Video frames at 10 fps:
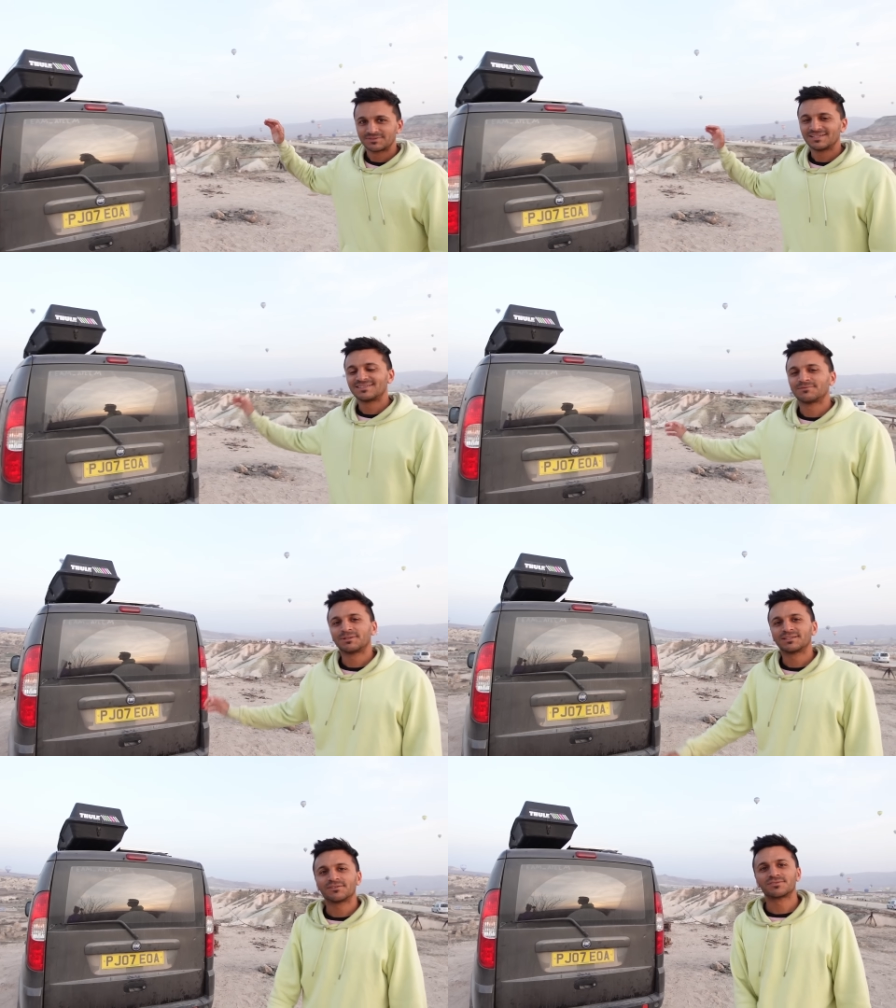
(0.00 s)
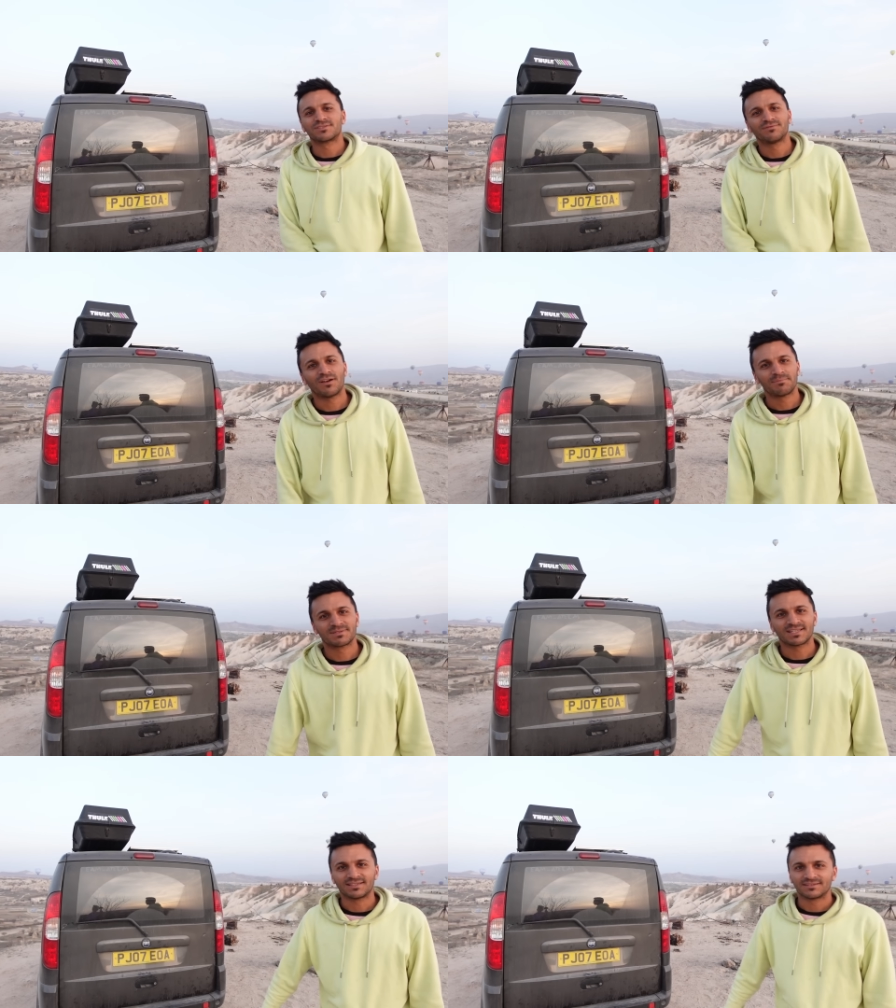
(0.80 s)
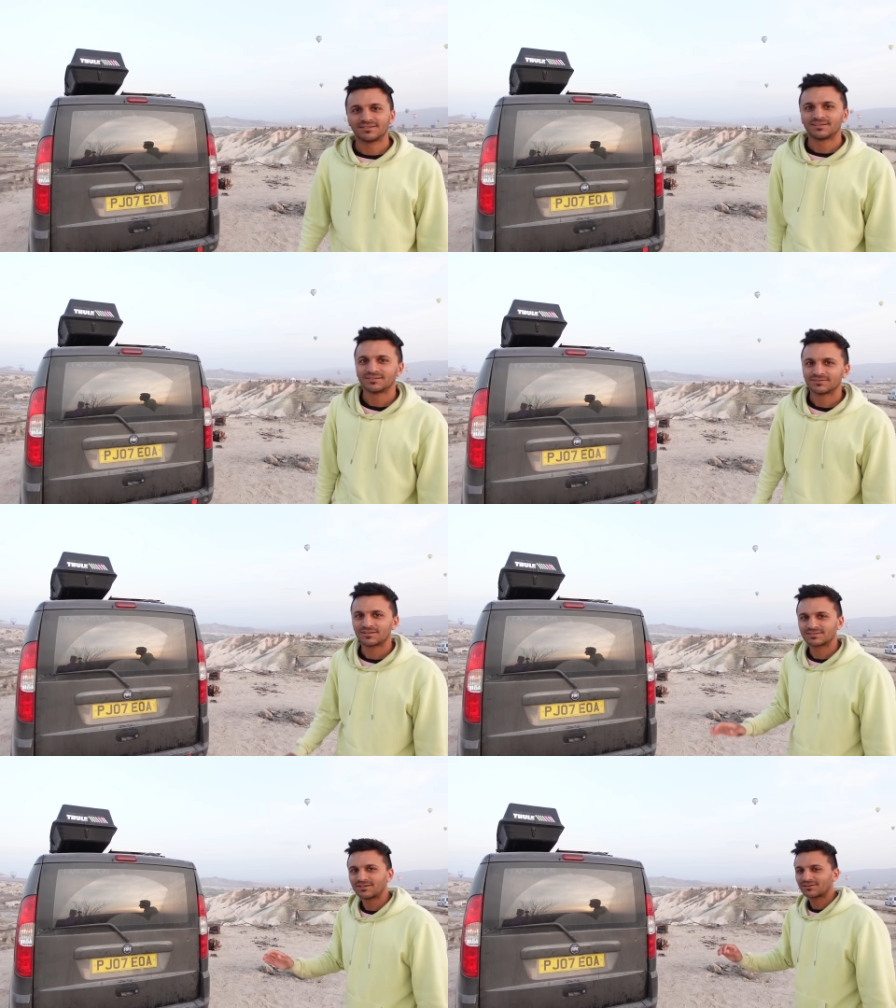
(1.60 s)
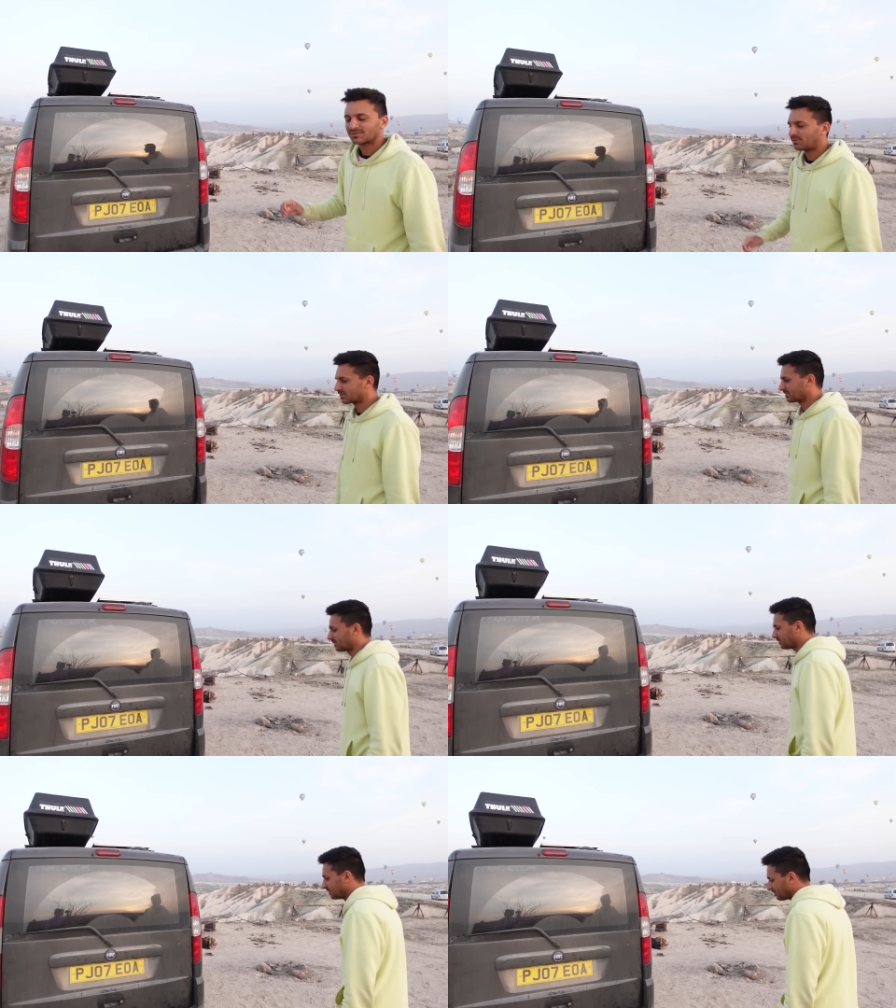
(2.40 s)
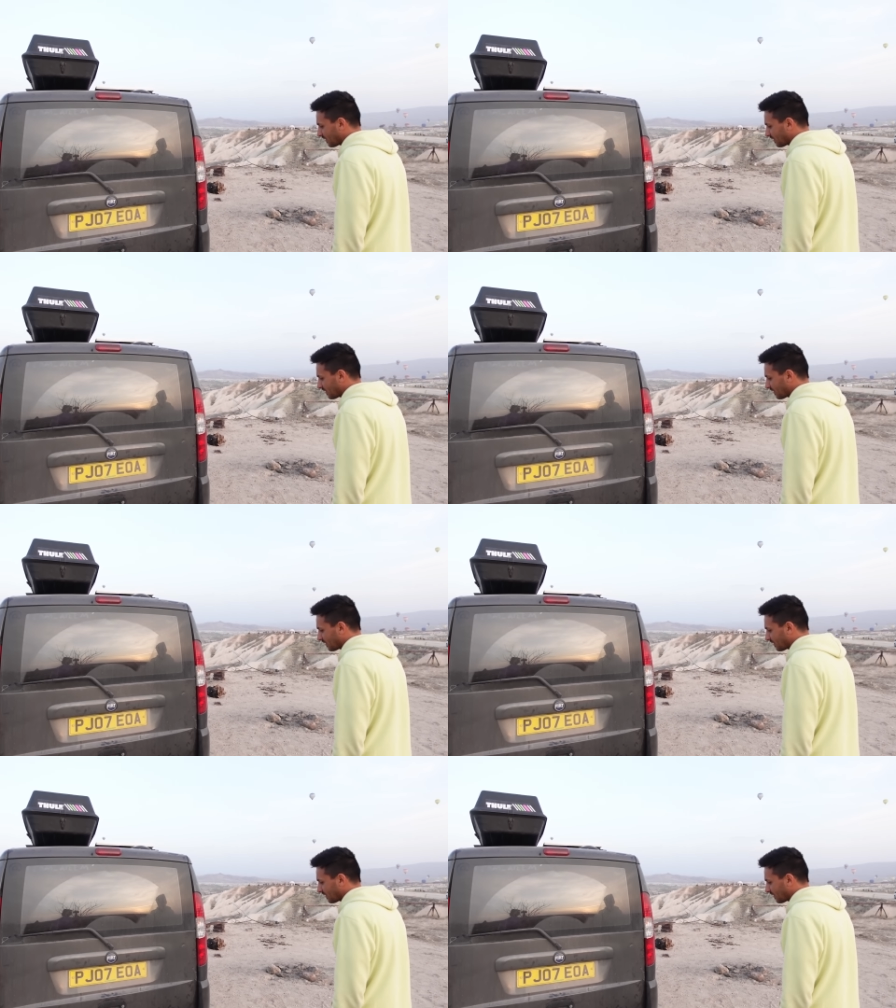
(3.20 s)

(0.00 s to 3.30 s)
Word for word: Tinted windows, five percent, as dark as possible.